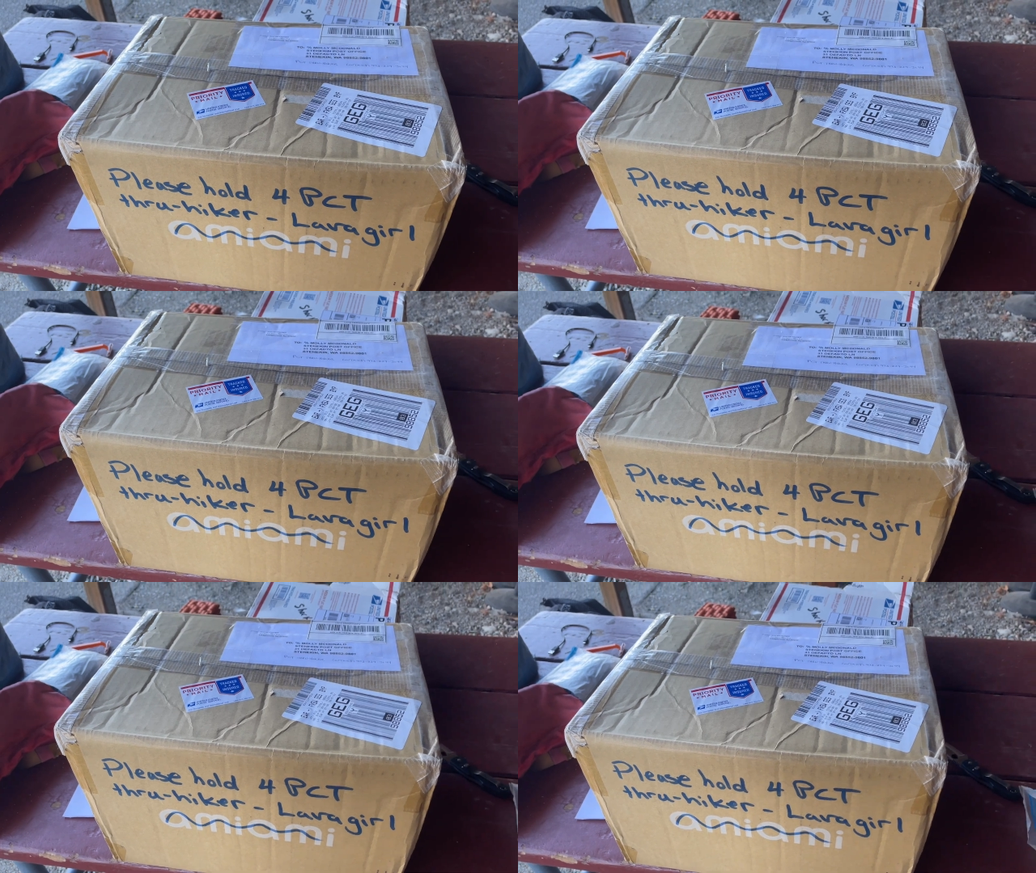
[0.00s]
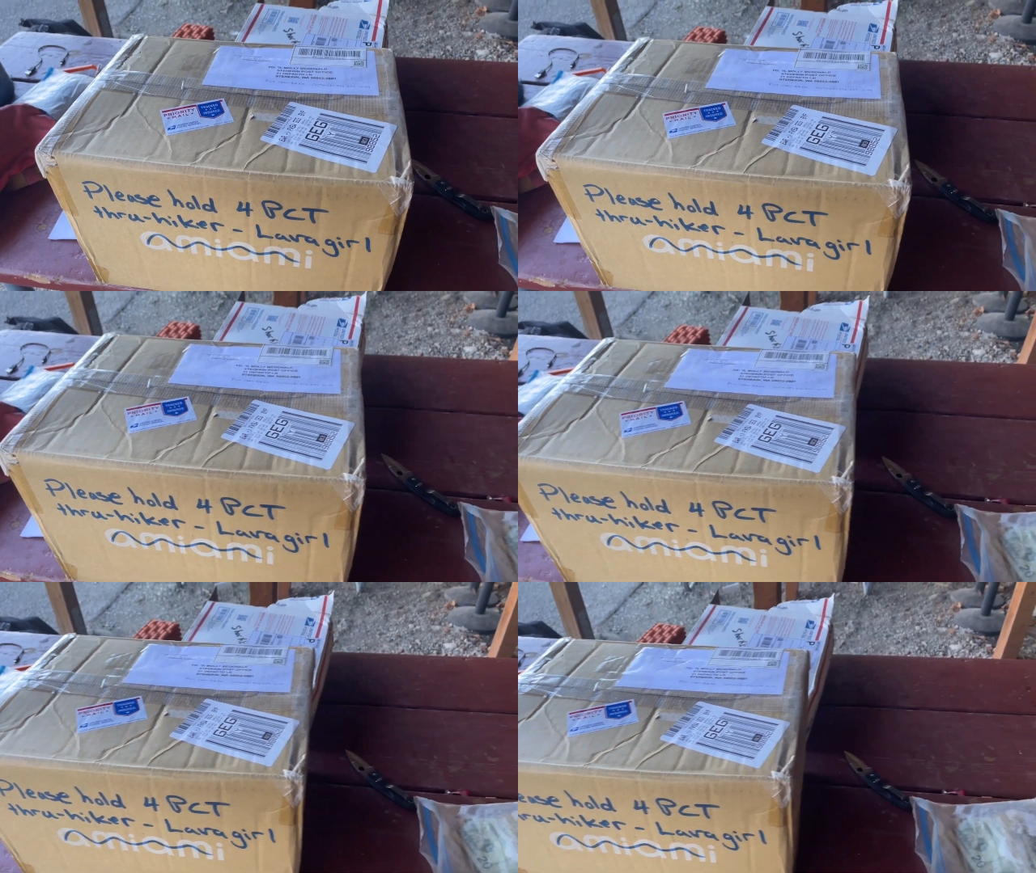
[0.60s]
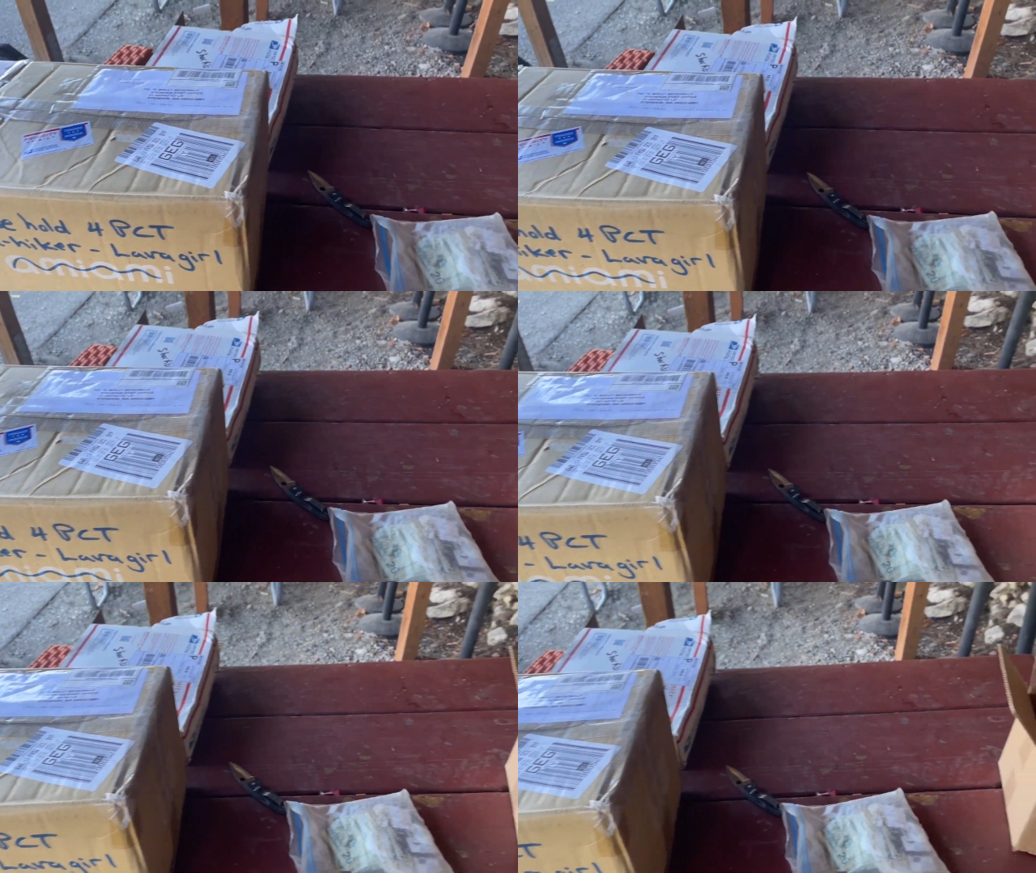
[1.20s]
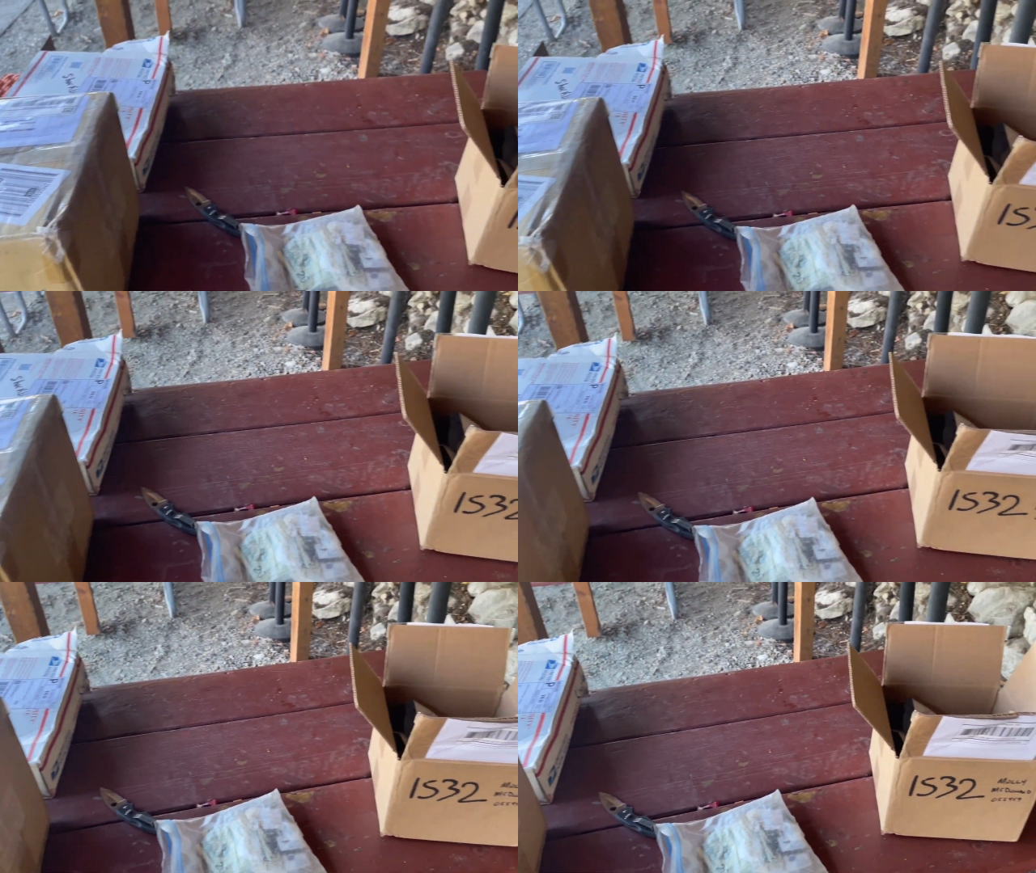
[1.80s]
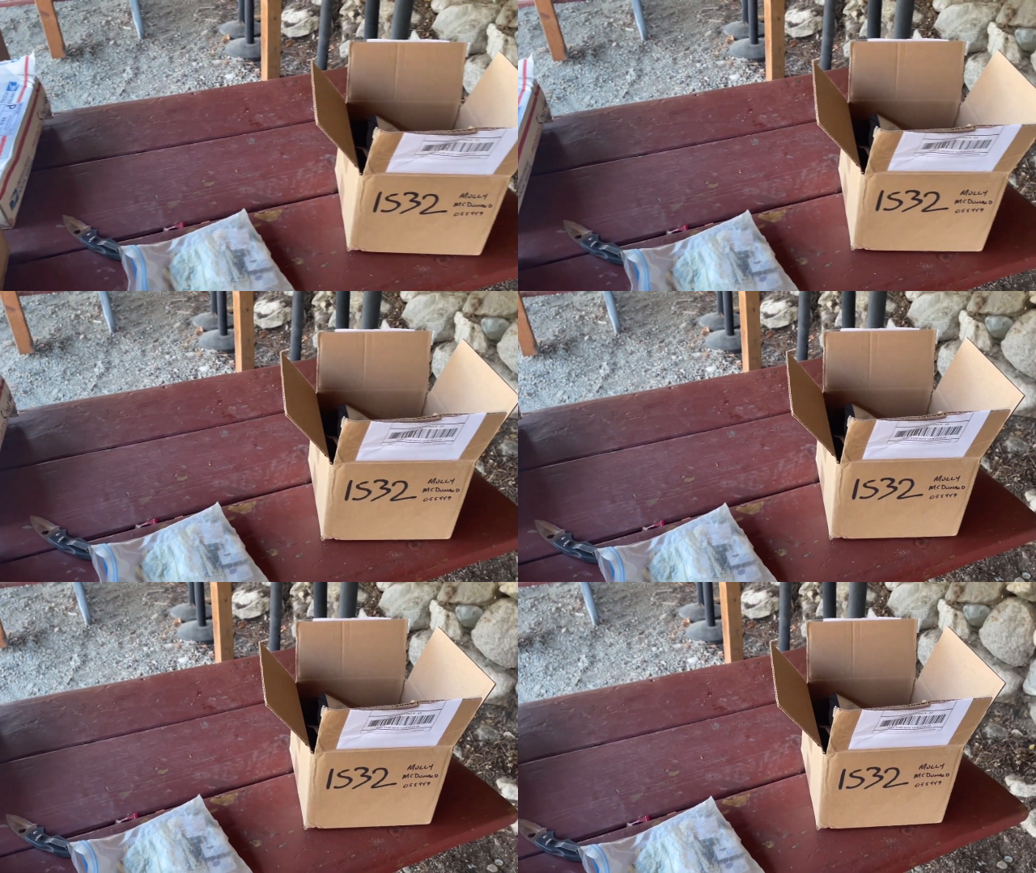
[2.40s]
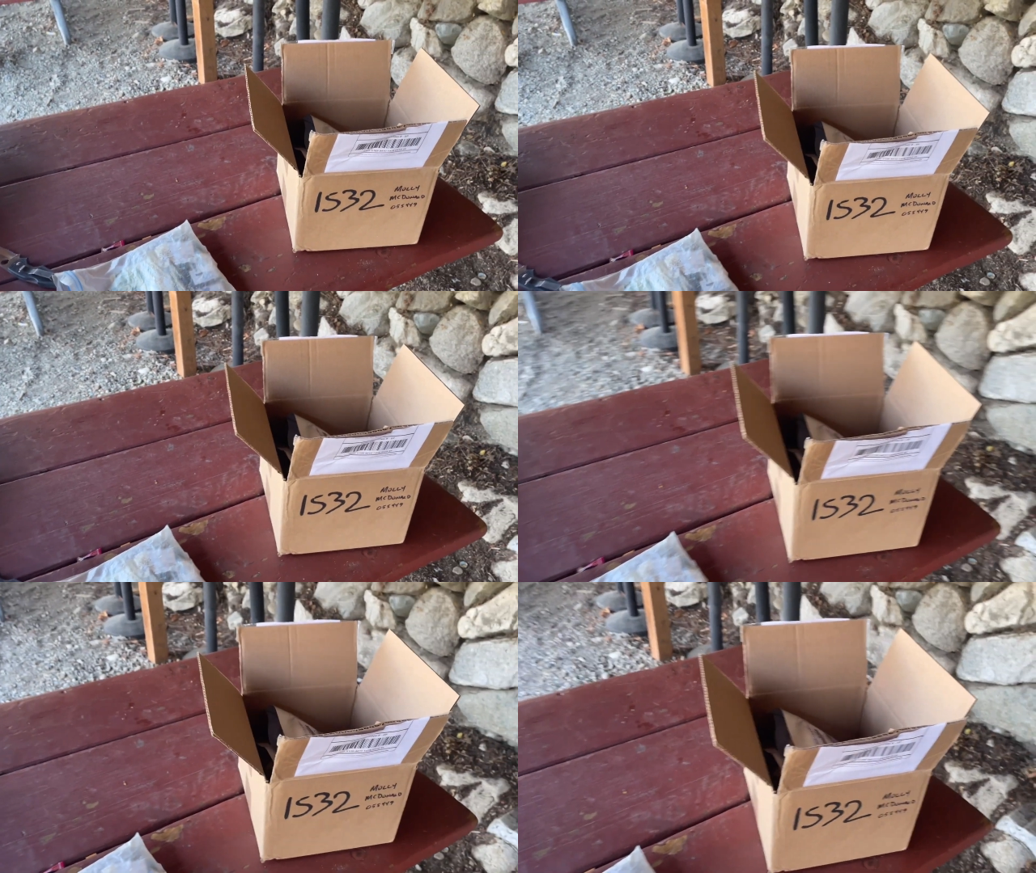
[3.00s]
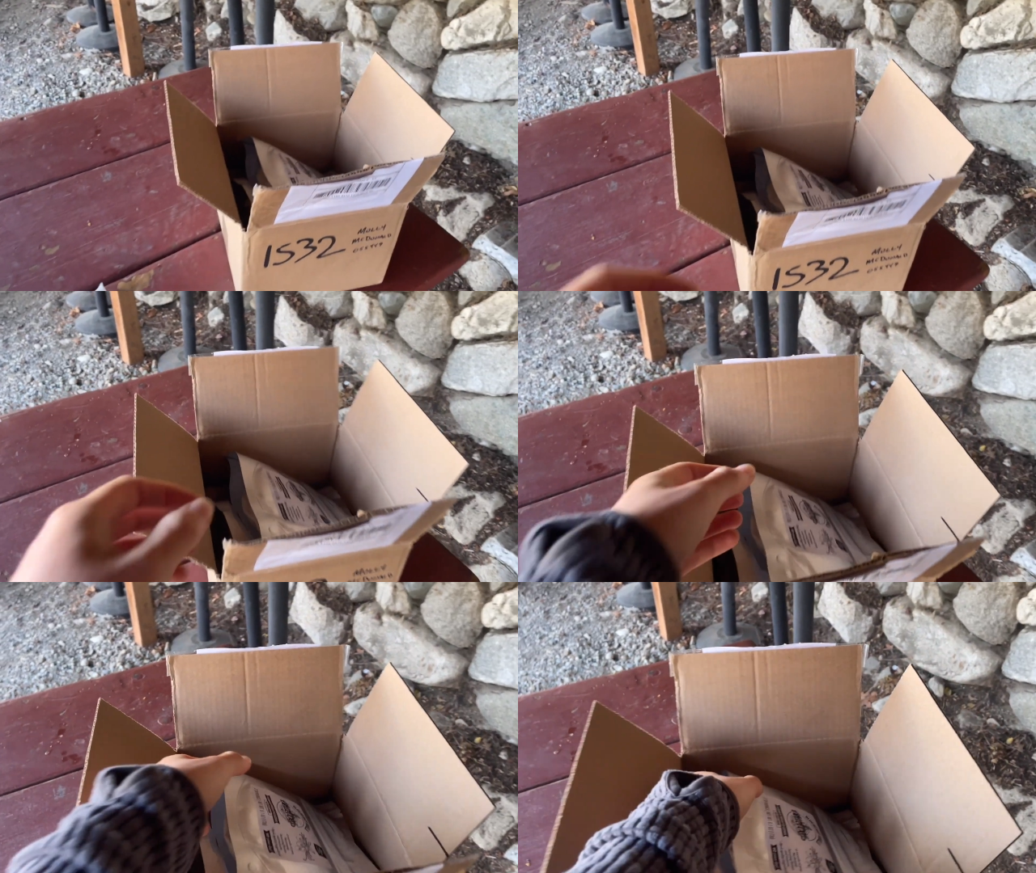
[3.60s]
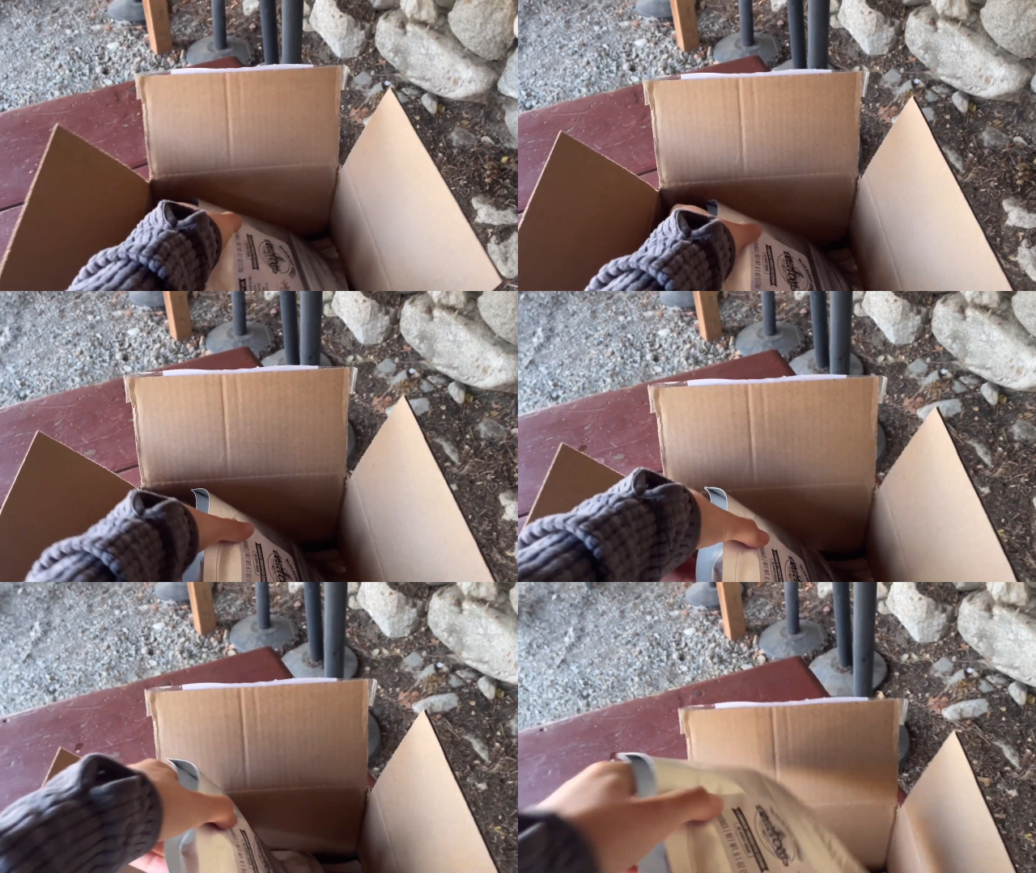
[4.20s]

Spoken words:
Nobody's mouth can be seen.